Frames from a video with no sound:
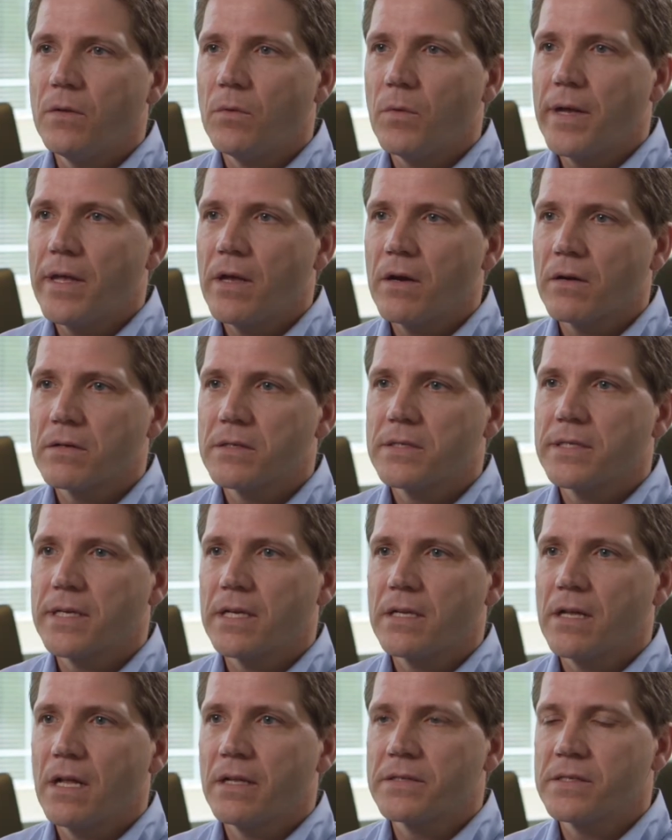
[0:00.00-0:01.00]
The way our
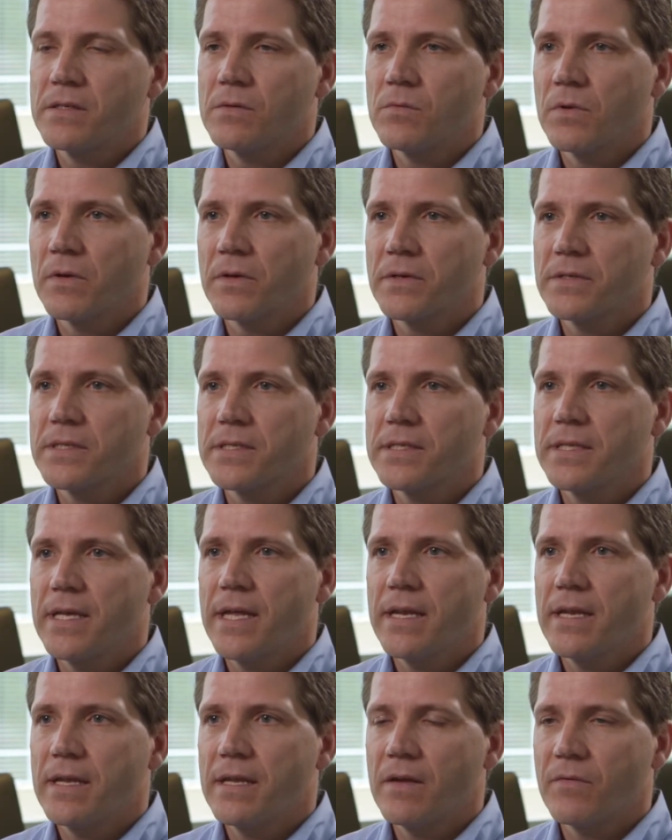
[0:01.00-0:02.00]
technology works is
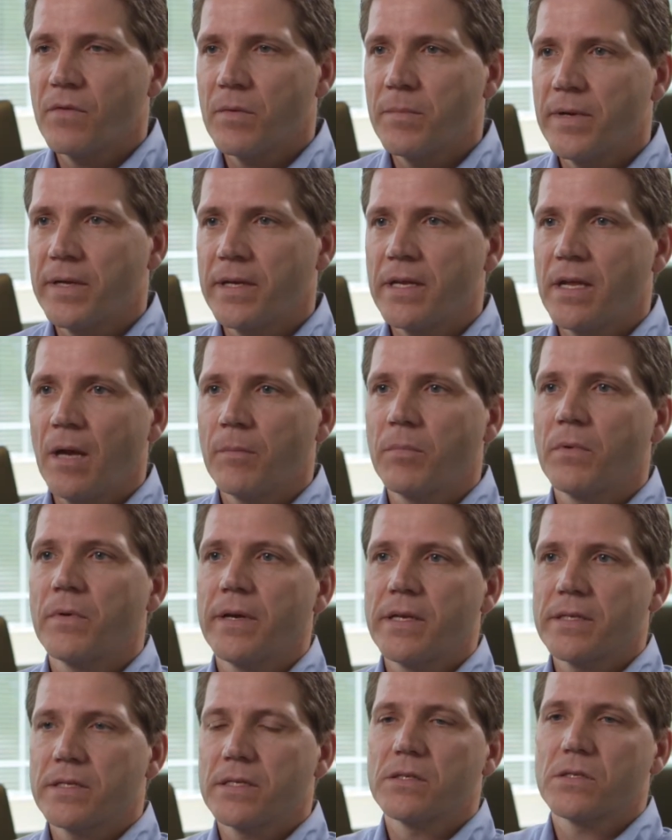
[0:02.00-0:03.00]
that everybody
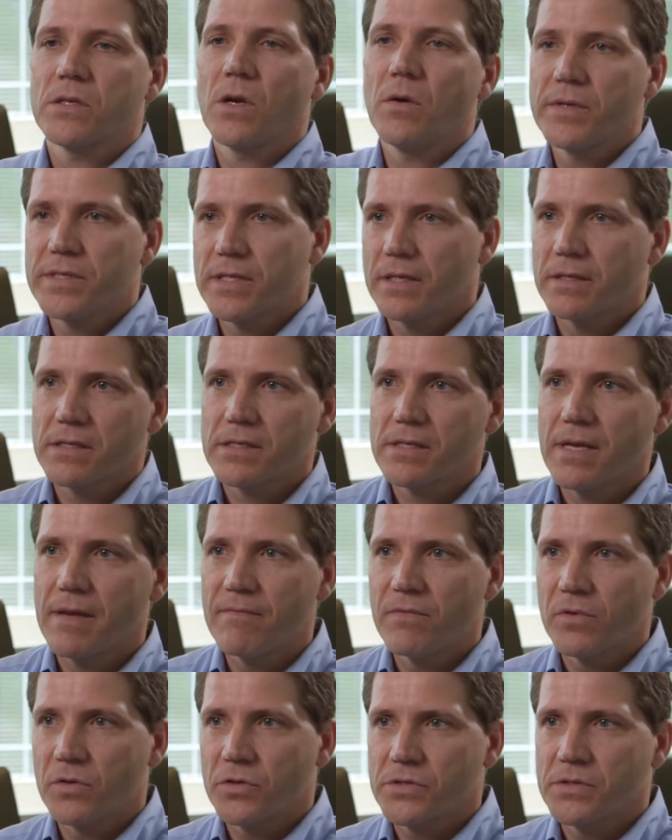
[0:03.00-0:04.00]
upgrades and is always on the
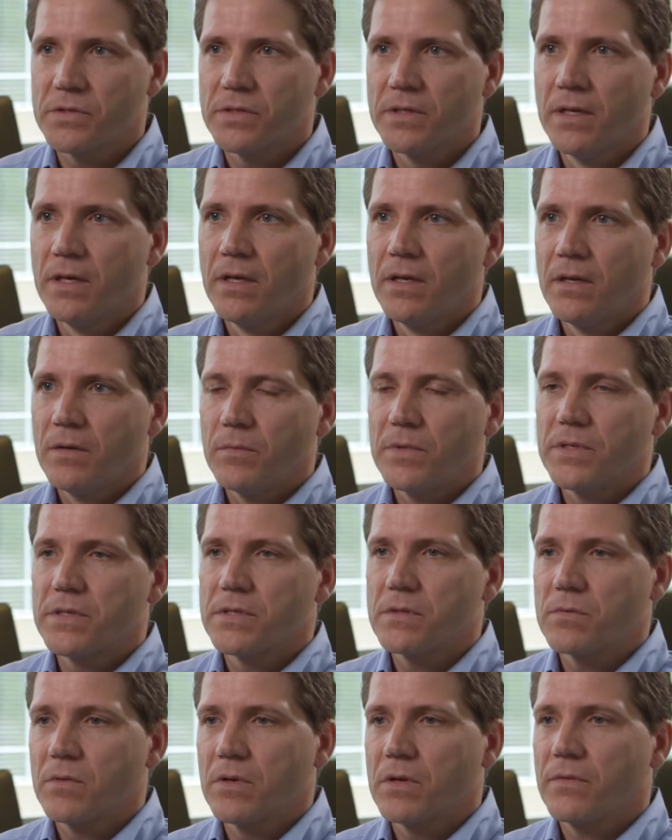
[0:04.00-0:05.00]
same version, which
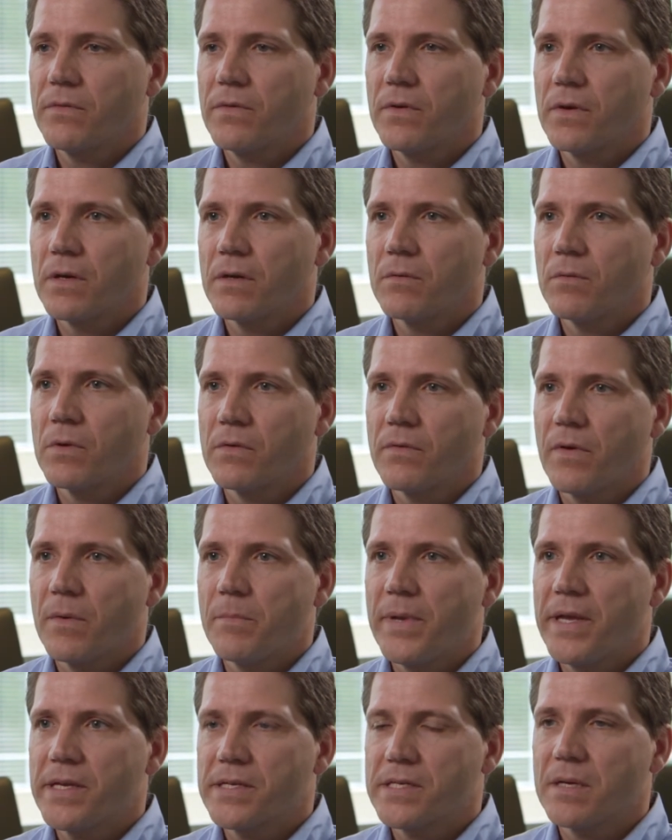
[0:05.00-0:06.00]
is one of our
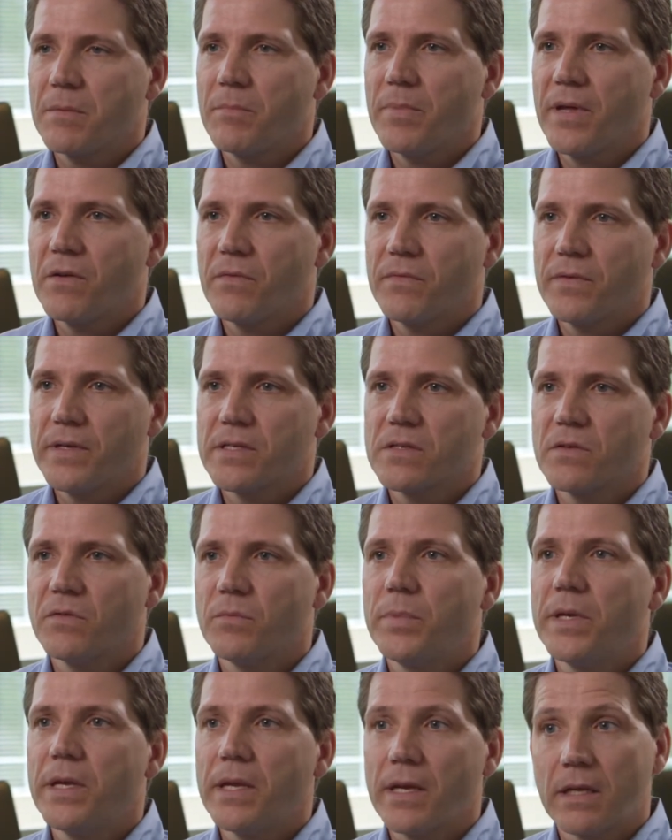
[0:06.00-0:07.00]
basic benefits
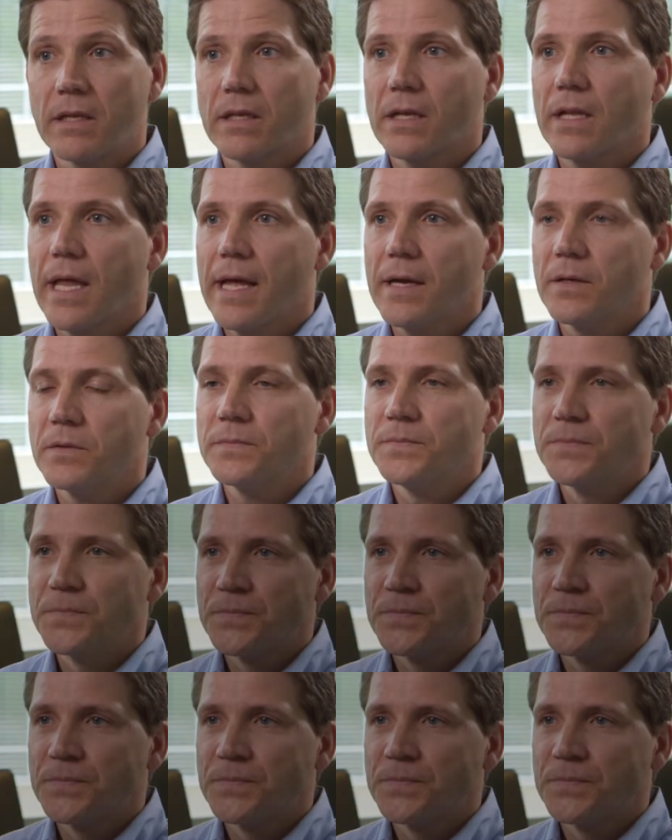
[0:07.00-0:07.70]
of being in the cloud.